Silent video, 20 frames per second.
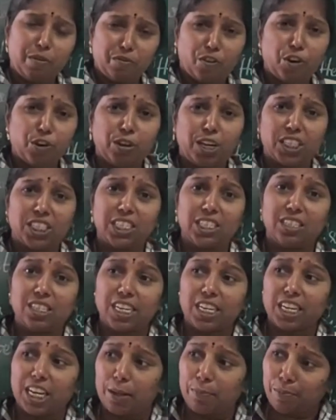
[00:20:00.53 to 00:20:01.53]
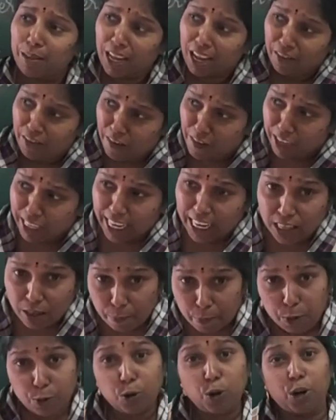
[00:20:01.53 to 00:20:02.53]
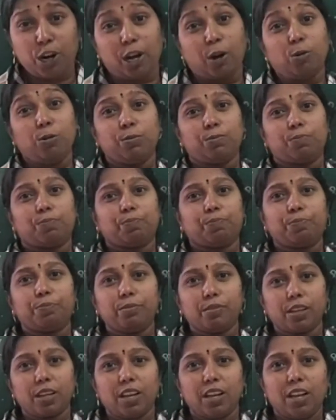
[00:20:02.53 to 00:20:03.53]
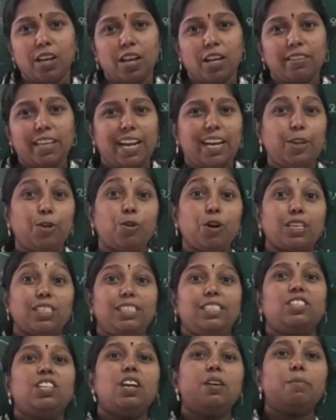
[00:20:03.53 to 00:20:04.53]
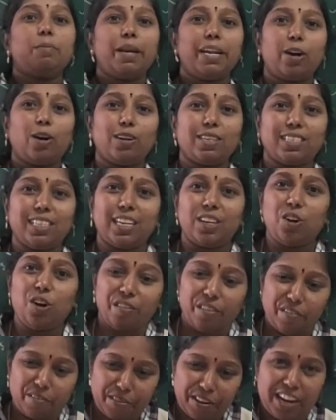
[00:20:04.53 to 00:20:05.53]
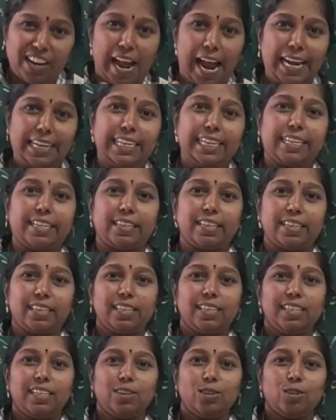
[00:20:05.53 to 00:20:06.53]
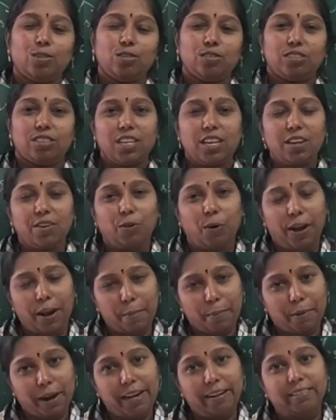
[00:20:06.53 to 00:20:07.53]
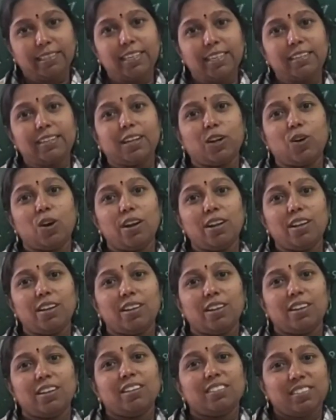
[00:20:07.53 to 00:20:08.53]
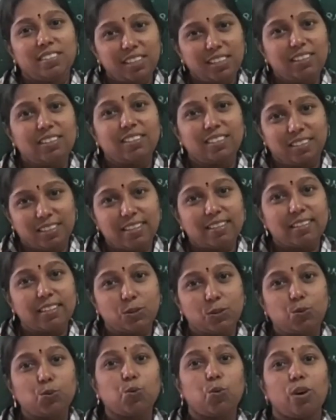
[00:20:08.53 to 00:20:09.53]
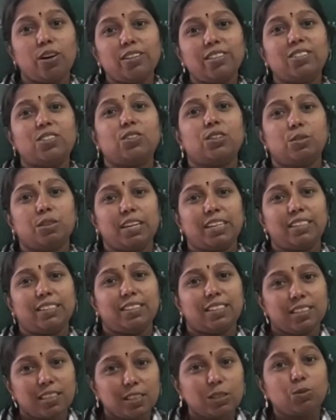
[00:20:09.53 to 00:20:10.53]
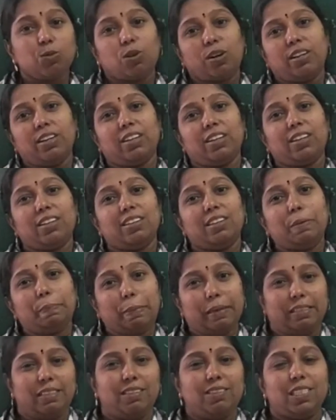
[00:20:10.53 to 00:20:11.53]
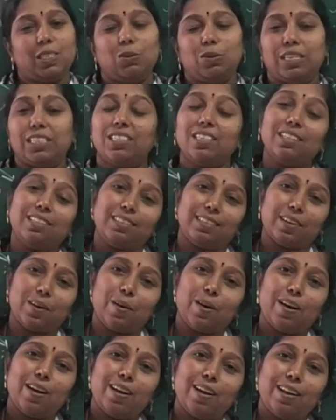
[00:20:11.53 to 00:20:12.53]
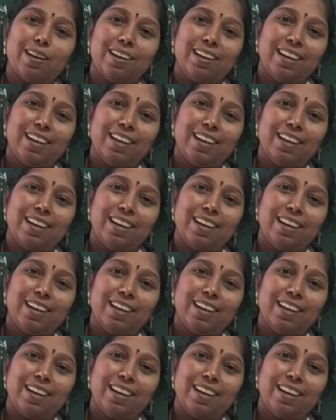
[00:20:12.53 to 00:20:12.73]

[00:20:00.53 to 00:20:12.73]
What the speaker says: before your sister come, we will get the bureau down. Then your sister may not see now, we will hide it. See what a mindset they got. See, this is what students, this is what the present situation is now.